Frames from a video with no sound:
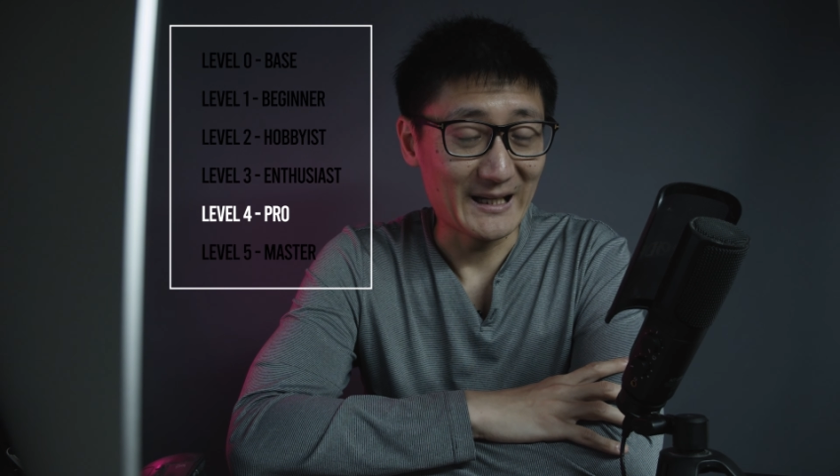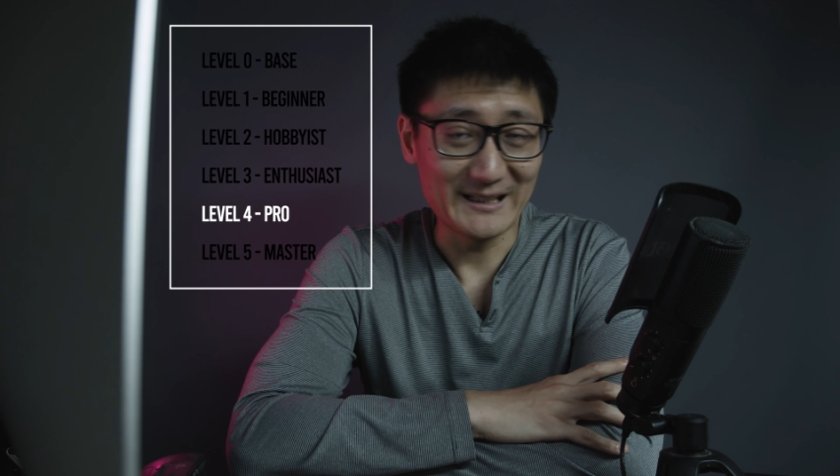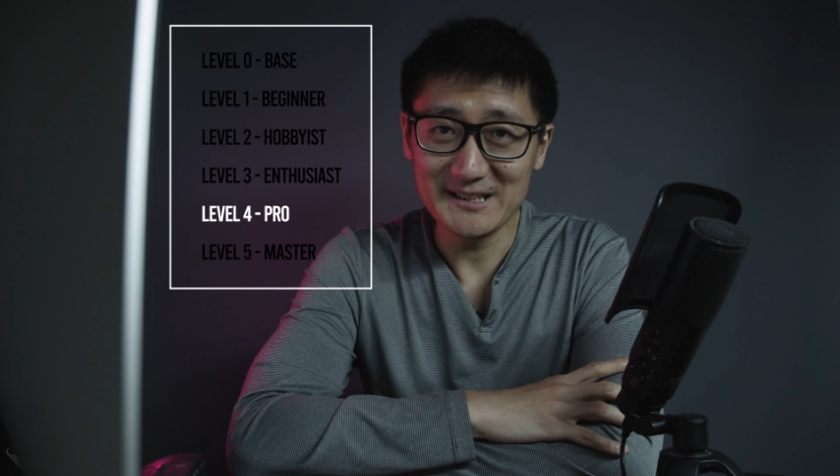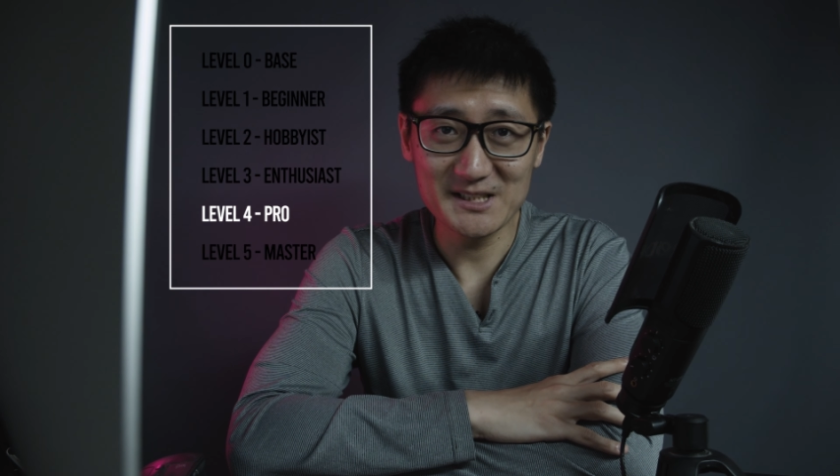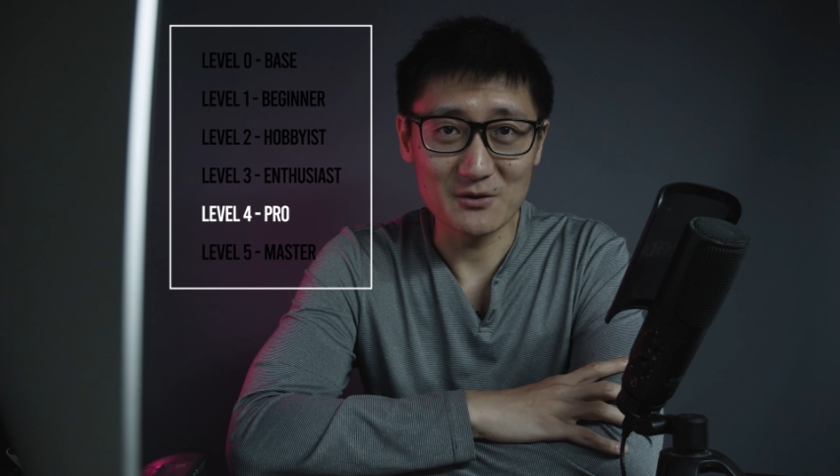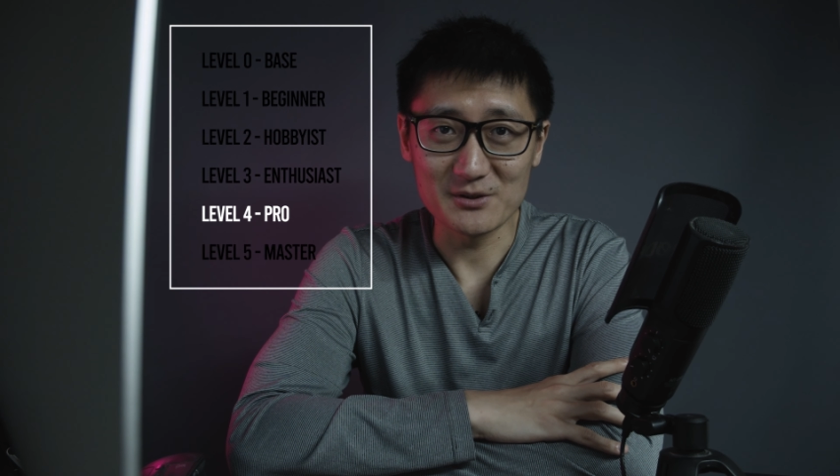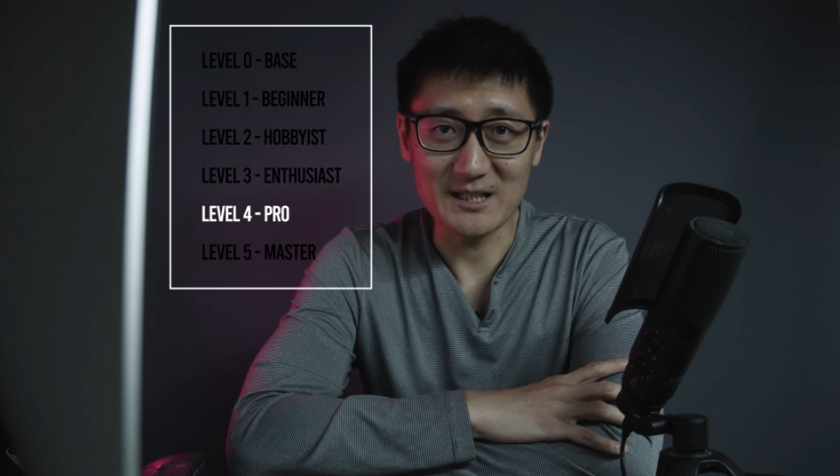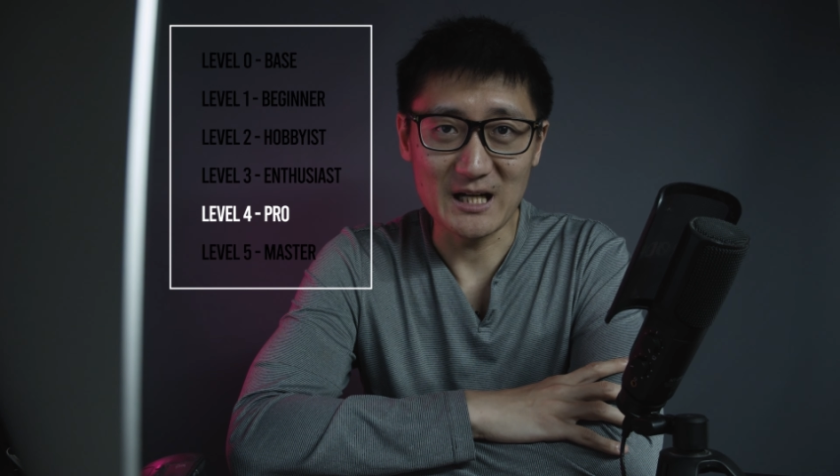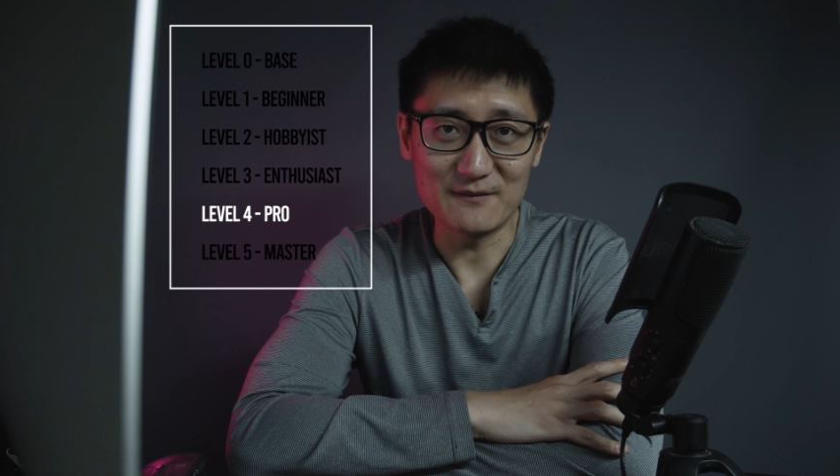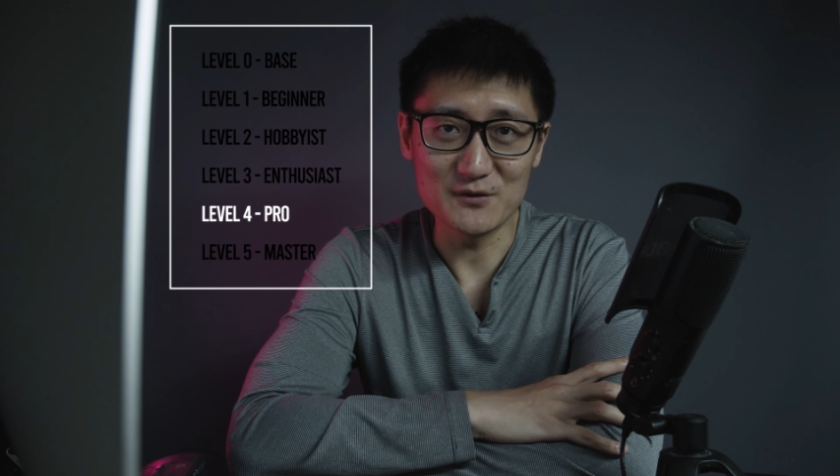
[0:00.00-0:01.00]
Any serious
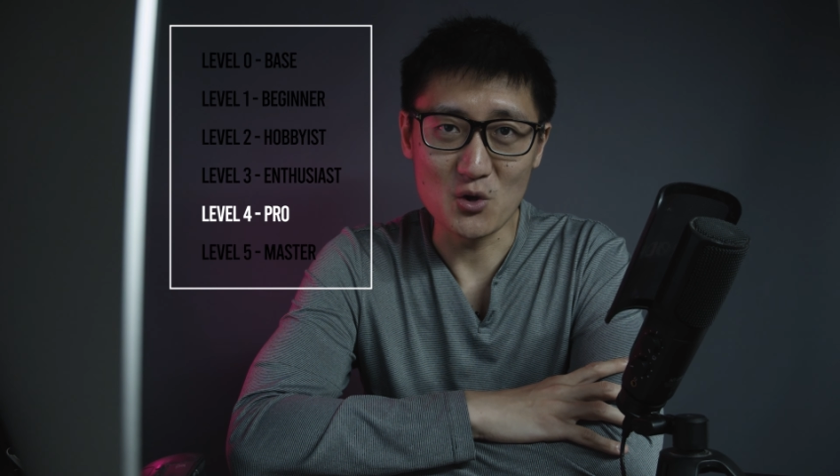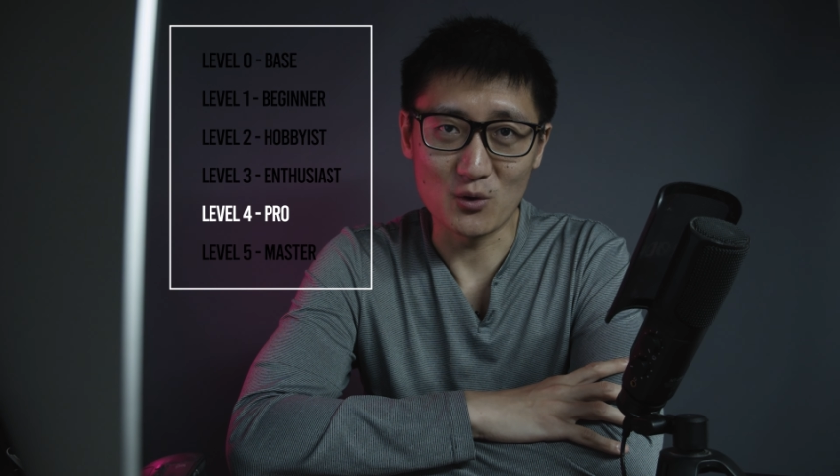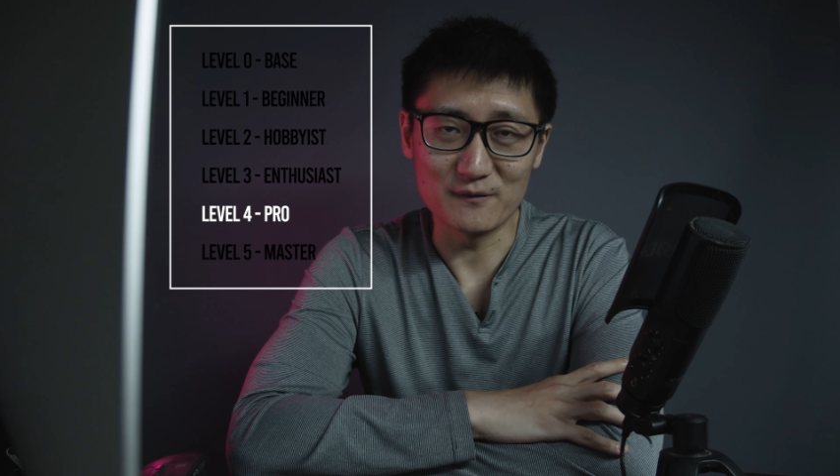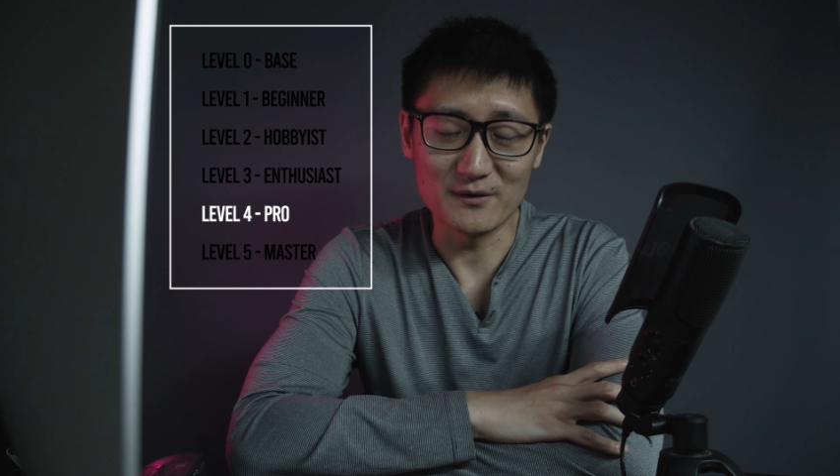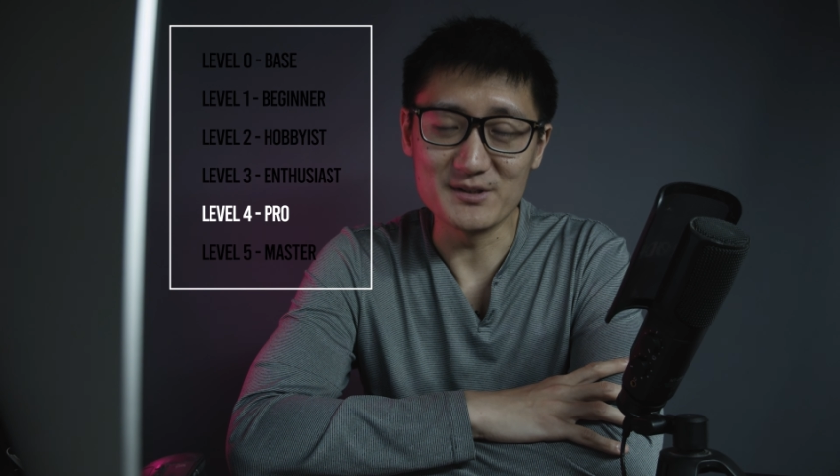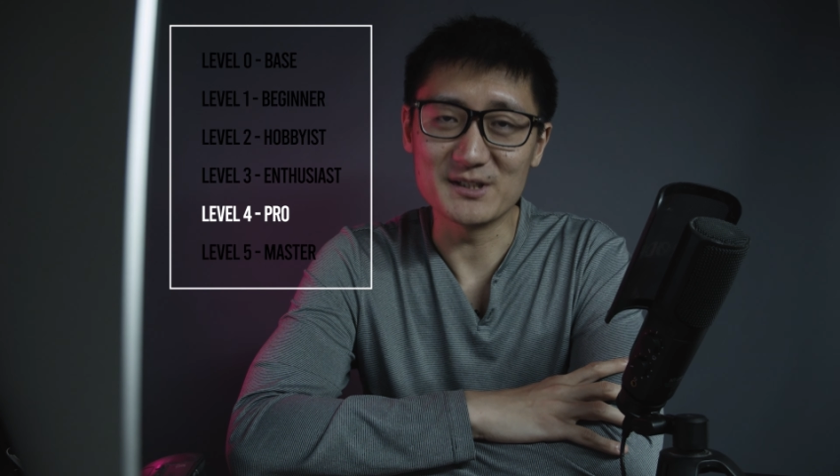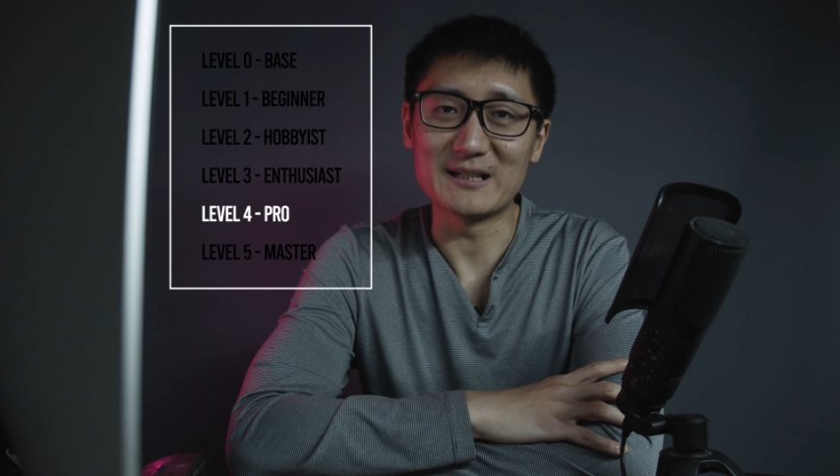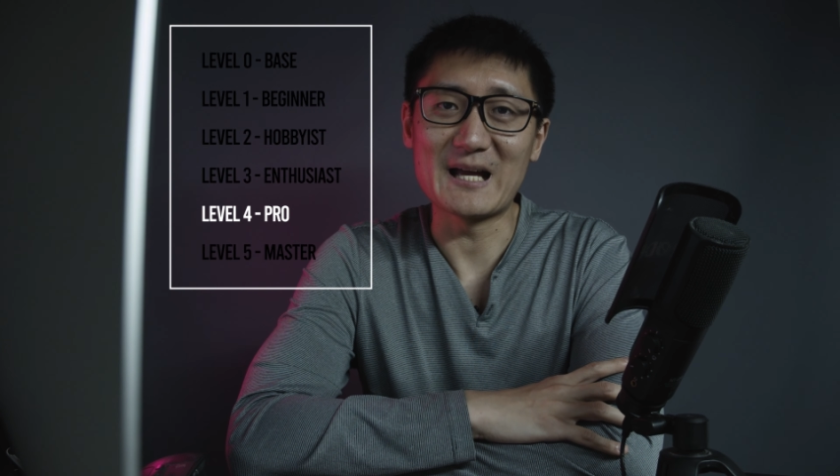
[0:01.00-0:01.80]
car photographer is going